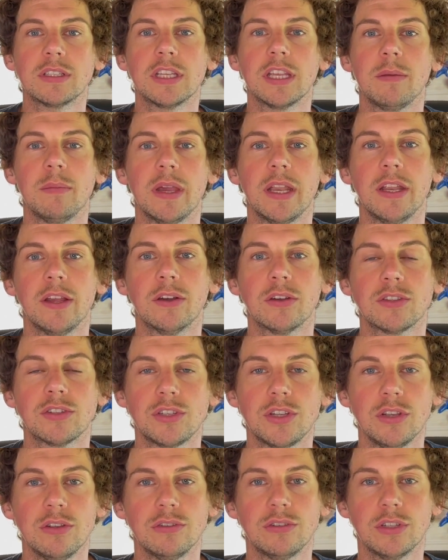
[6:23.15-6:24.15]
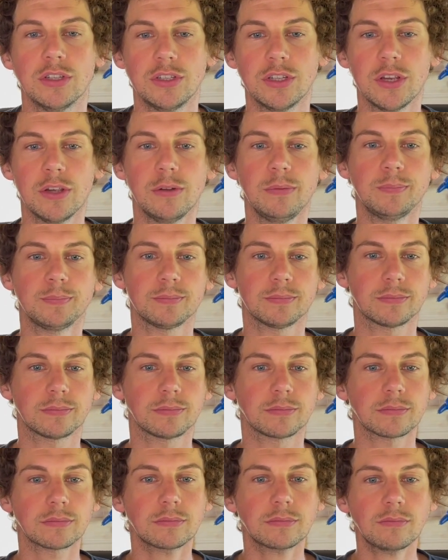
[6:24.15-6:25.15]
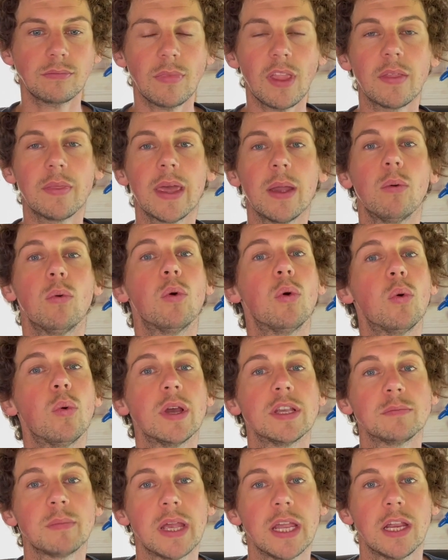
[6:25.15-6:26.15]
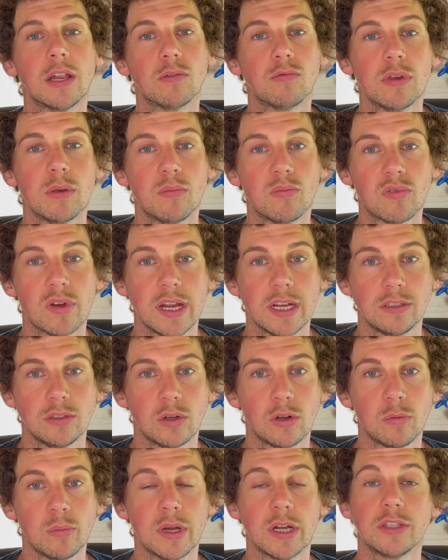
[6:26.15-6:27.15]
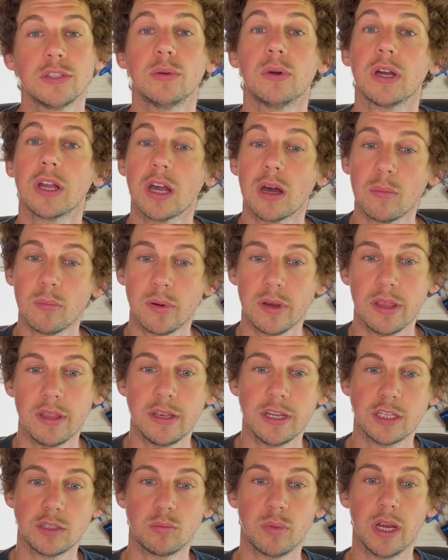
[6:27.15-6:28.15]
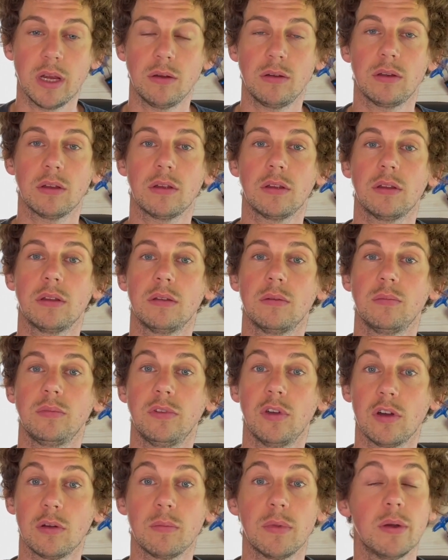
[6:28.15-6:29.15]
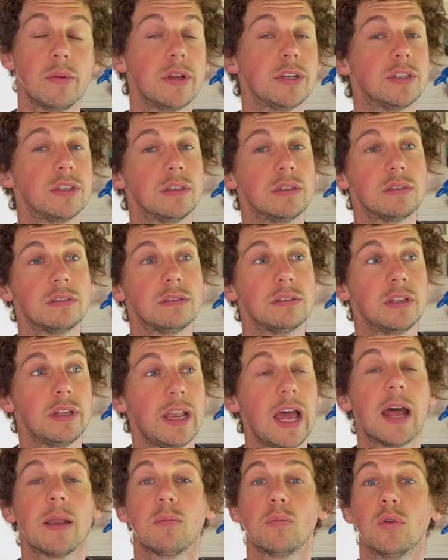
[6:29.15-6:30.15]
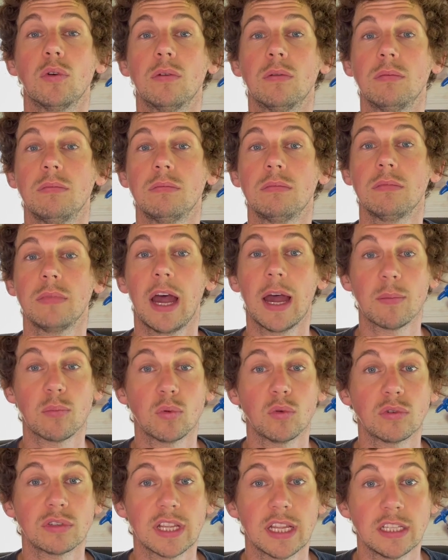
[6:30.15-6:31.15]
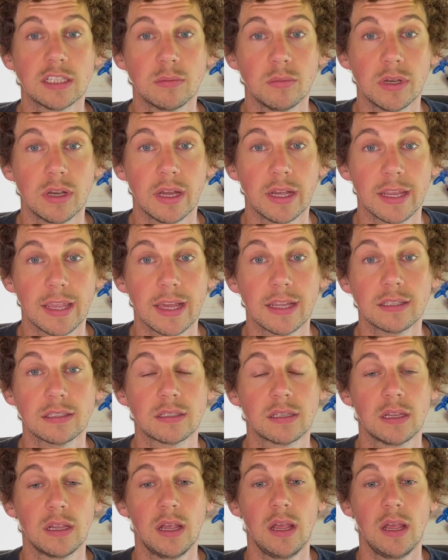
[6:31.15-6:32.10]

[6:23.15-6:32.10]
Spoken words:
Ineos choose to do, they will always make a rim brake dogma to accompany the disc brake dogma, which is an admirable sentiment, I guess.